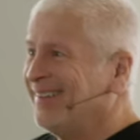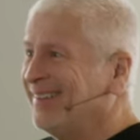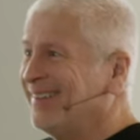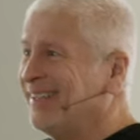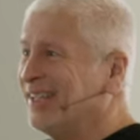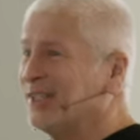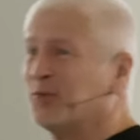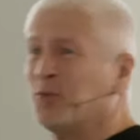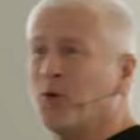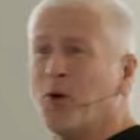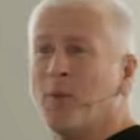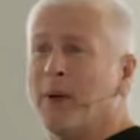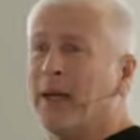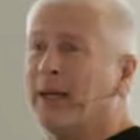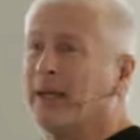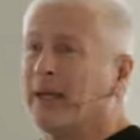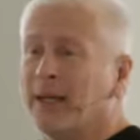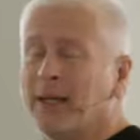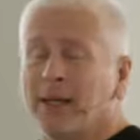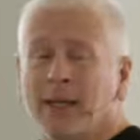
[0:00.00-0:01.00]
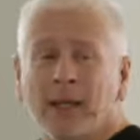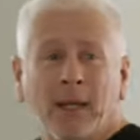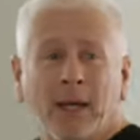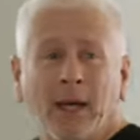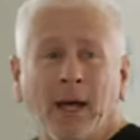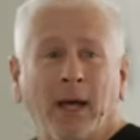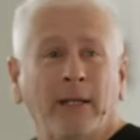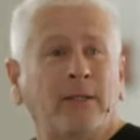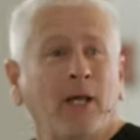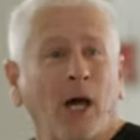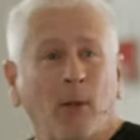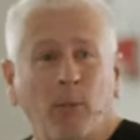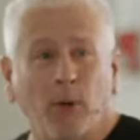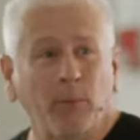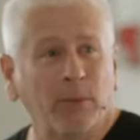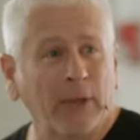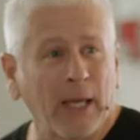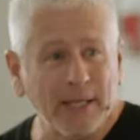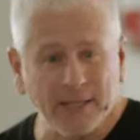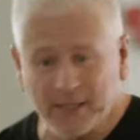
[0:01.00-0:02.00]
This will make it a
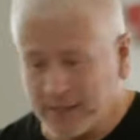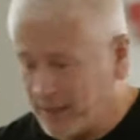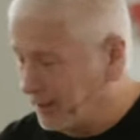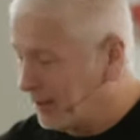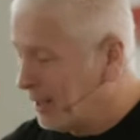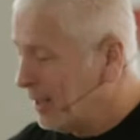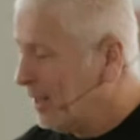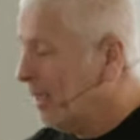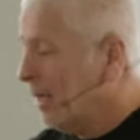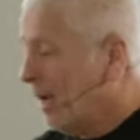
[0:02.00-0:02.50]
double blessing.